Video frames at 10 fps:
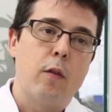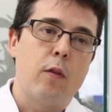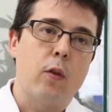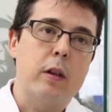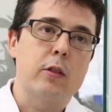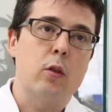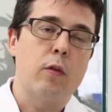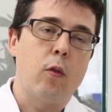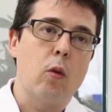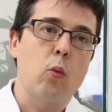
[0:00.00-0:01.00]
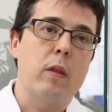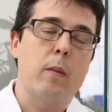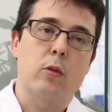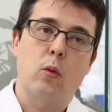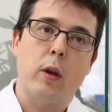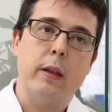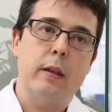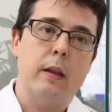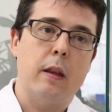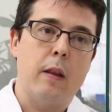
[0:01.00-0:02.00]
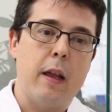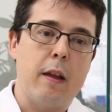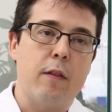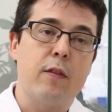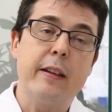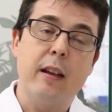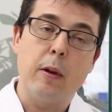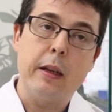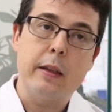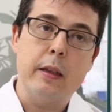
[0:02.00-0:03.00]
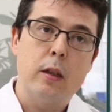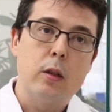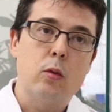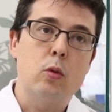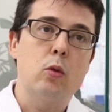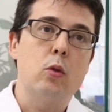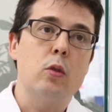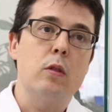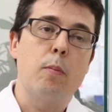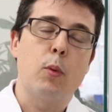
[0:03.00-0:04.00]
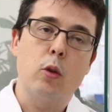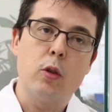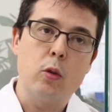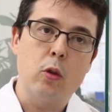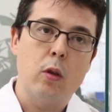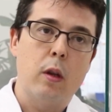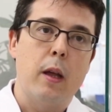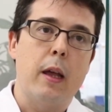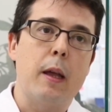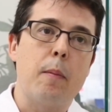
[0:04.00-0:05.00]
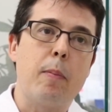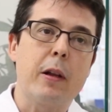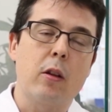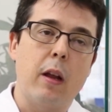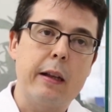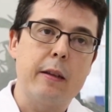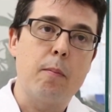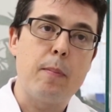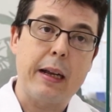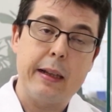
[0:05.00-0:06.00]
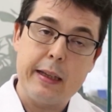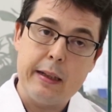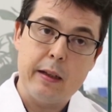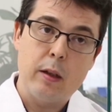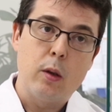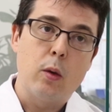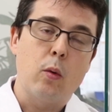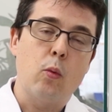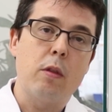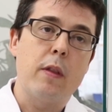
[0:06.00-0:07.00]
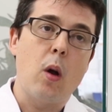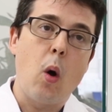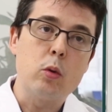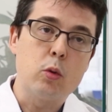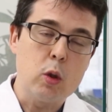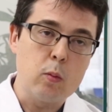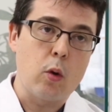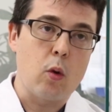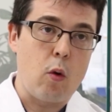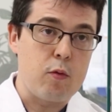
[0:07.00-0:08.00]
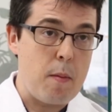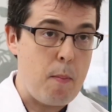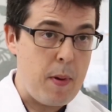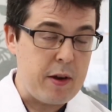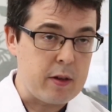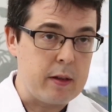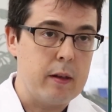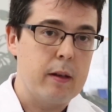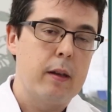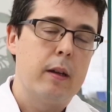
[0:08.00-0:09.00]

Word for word: First of all, we demonstrate the feasibility to produce uh, personalized vaccines with the own tumor of the patient.